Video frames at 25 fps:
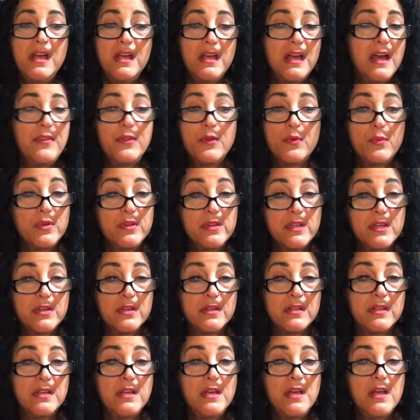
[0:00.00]
and they're really
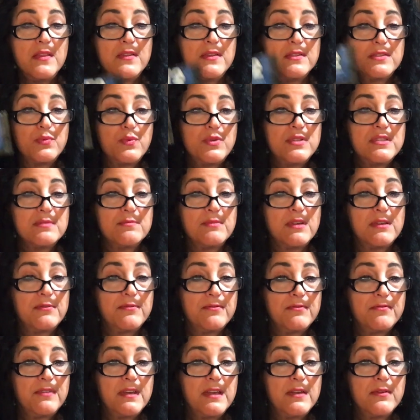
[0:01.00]
good. This one's my
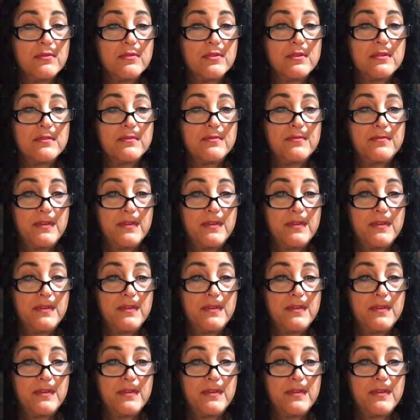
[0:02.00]
favorite,